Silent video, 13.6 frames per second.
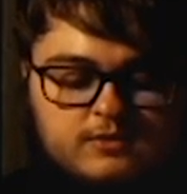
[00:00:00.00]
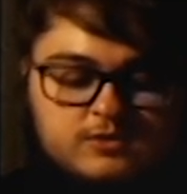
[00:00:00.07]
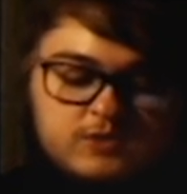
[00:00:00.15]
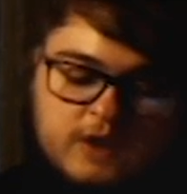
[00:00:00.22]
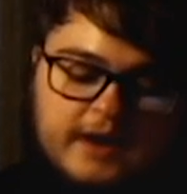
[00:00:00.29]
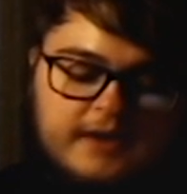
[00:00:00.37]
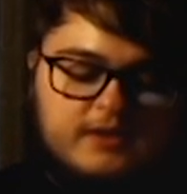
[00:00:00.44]

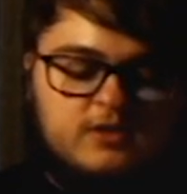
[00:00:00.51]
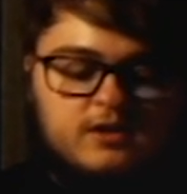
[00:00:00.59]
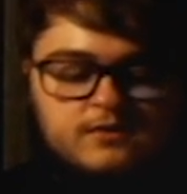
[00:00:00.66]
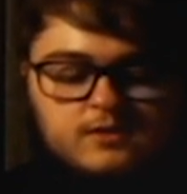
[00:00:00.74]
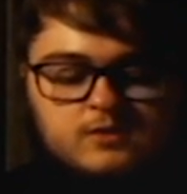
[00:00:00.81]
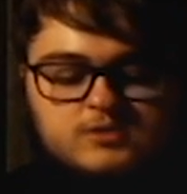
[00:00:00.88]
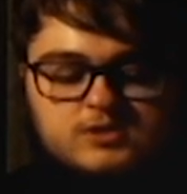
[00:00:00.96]

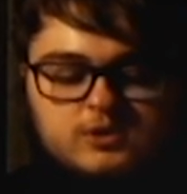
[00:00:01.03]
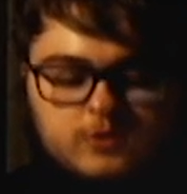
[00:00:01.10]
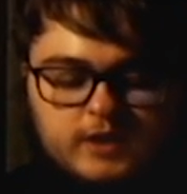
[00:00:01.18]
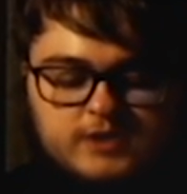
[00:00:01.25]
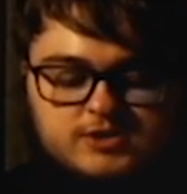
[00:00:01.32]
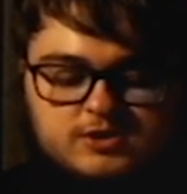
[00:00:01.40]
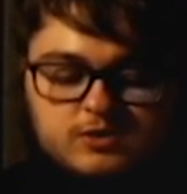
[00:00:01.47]

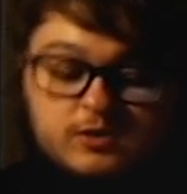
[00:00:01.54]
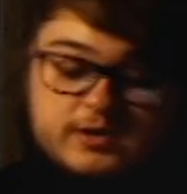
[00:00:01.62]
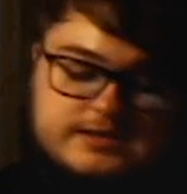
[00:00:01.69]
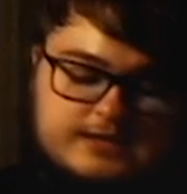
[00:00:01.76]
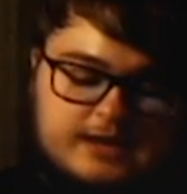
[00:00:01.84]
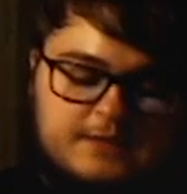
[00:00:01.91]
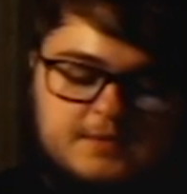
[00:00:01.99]
aggression or
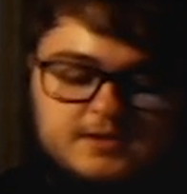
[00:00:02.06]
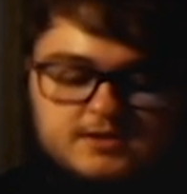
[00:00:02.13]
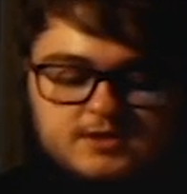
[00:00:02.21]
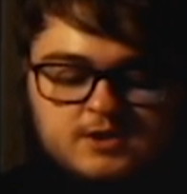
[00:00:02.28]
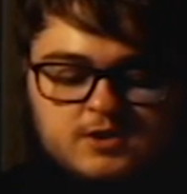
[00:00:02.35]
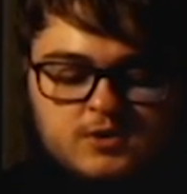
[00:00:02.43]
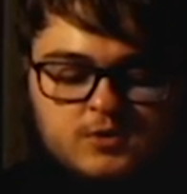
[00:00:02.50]

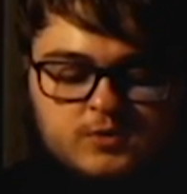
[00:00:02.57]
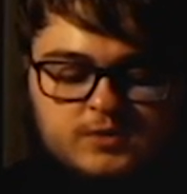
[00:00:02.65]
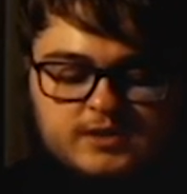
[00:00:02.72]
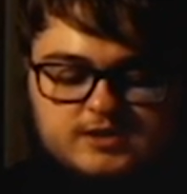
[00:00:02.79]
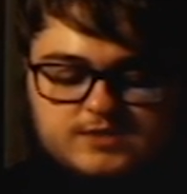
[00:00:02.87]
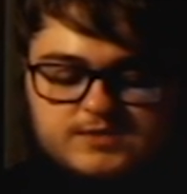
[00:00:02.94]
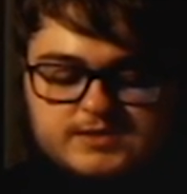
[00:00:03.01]
excitement,
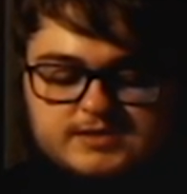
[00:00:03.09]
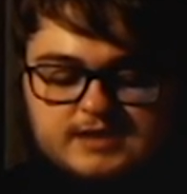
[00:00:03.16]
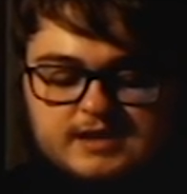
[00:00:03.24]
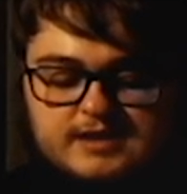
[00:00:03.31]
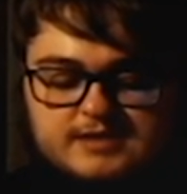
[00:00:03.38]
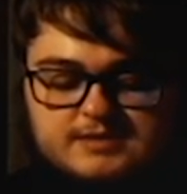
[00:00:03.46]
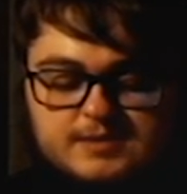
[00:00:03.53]
with each of its
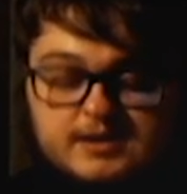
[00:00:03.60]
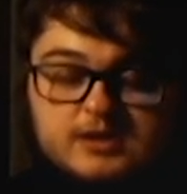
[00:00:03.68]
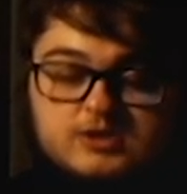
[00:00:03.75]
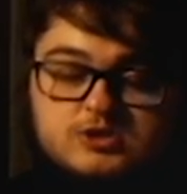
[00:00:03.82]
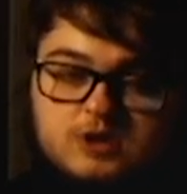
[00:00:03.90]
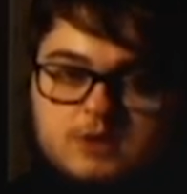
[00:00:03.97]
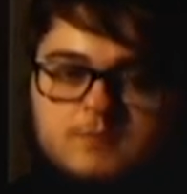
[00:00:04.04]
sides being
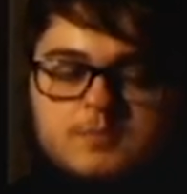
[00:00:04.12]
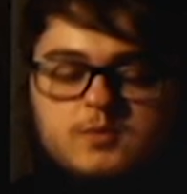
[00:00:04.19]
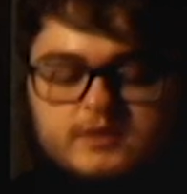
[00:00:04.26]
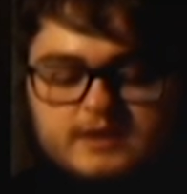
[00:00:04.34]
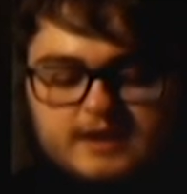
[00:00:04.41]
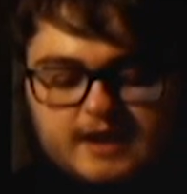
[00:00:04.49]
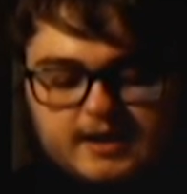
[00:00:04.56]
a sharp
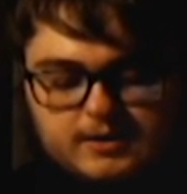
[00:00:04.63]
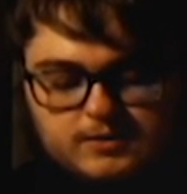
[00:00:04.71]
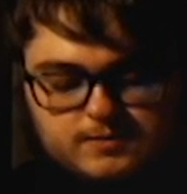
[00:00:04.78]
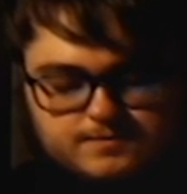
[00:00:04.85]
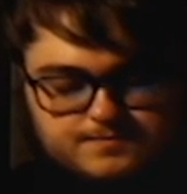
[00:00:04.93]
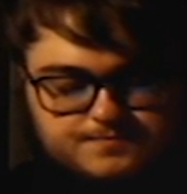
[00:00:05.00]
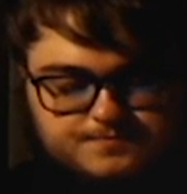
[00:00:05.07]
pointed angle.